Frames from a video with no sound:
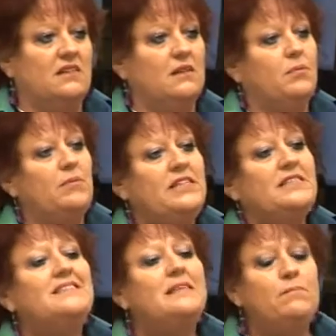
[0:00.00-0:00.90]
probably in
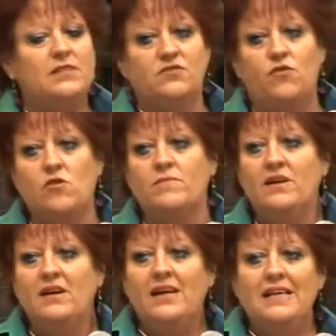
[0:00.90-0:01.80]
the simplest form,
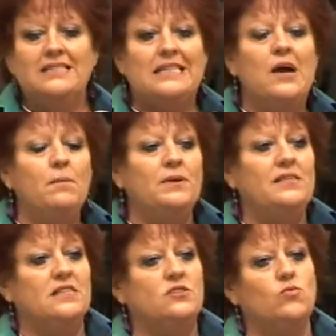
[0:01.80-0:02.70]
is a company
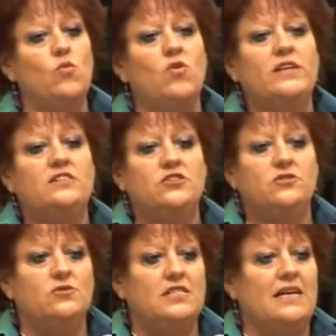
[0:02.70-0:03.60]
that could walk into your
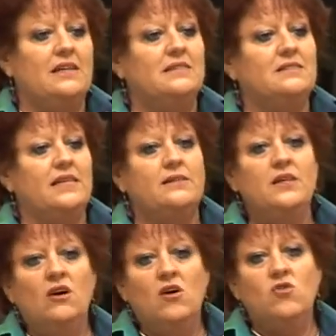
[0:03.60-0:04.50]
hotel and say,
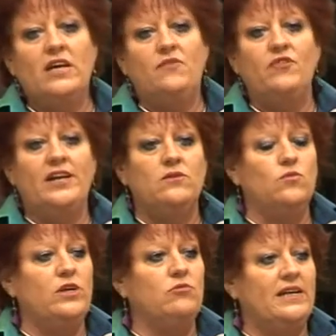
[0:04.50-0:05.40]
okay, fine,
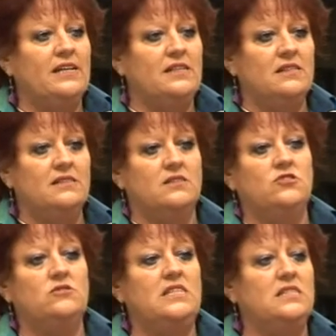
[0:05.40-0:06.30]
we recognize that
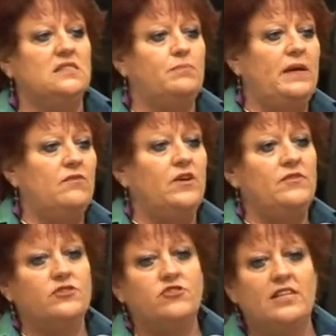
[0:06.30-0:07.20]
you need to spend
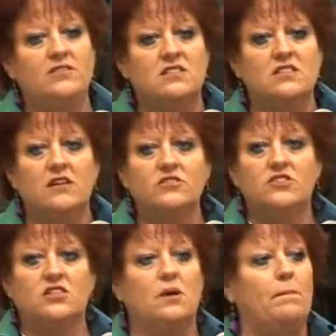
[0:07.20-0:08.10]
$500,000
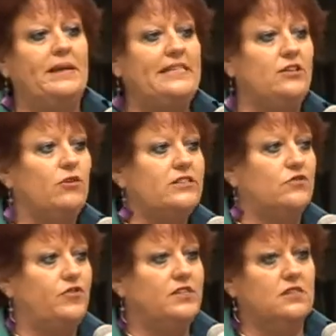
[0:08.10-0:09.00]
to completely
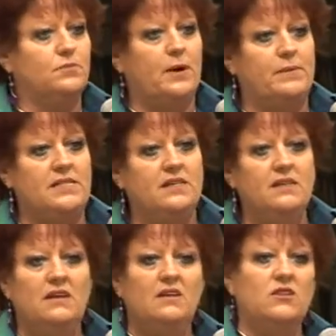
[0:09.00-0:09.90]
retrofit this property.
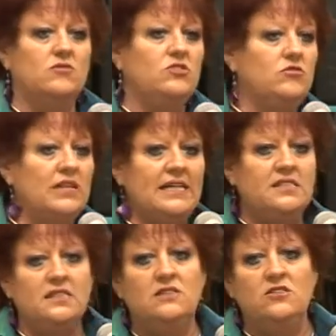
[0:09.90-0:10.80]
New
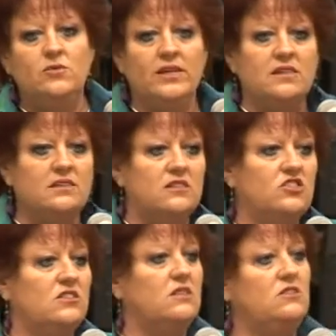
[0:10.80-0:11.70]
lighting, new air conditioning,